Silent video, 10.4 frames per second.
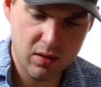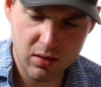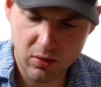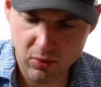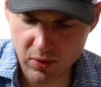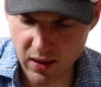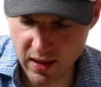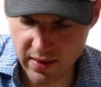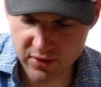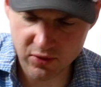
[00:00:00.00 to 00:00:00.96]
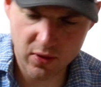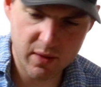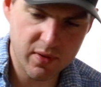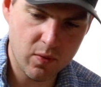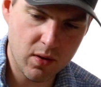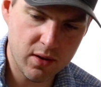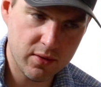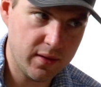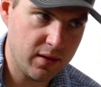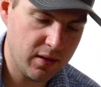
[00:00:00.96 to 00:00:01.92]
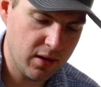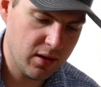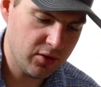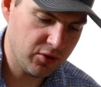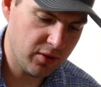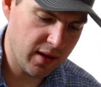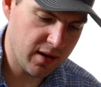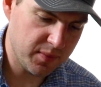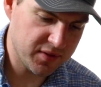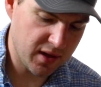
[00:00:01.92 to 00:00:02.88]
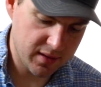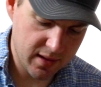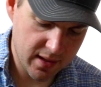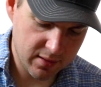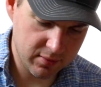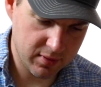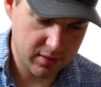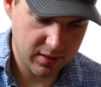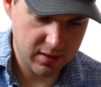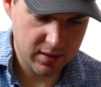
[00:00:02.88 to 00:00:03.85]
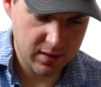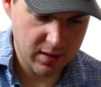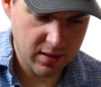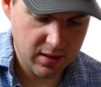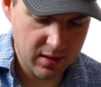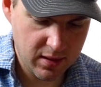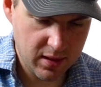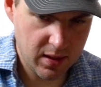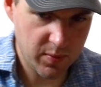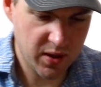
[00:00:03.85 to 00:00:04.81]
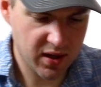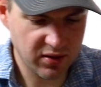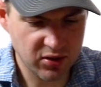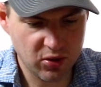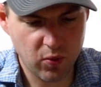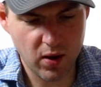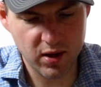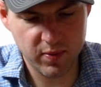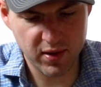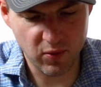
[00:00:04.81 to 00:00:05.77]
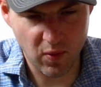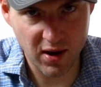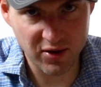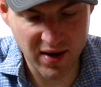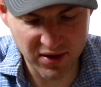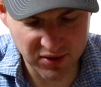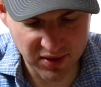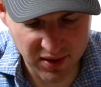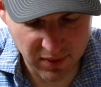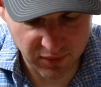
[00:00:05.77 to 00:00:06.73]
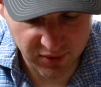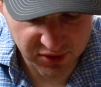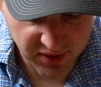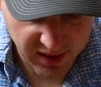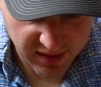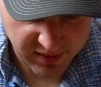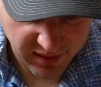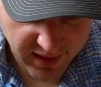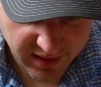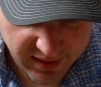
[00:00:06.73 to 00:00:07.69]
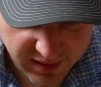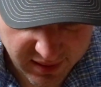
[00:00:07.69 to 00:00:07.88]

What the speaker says: Oh yeah, there's quite a bit of water in there. Turn that upside down. And because there's quite a bit of water actually here for this taking a lake,